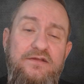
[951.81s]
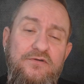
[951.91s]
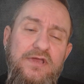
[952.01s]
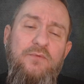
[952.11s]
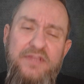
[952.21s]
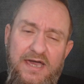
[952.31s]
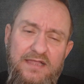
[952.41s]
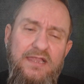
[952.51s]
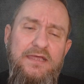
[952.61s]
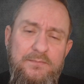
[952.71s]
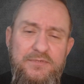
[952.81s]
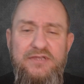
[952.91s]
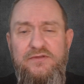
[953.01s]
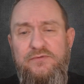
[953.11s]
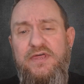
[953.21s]
okay, well, the LLM can
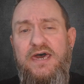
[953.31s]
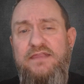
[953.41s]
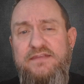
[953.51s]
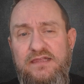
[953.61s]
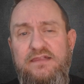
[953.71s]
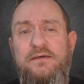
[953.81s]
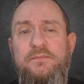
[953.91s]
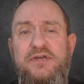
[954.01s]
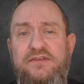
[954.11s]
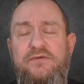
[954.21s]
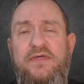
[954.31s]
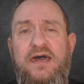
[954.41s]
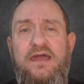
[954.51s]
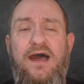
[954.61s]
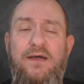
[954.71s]
do that, the LLM can do that.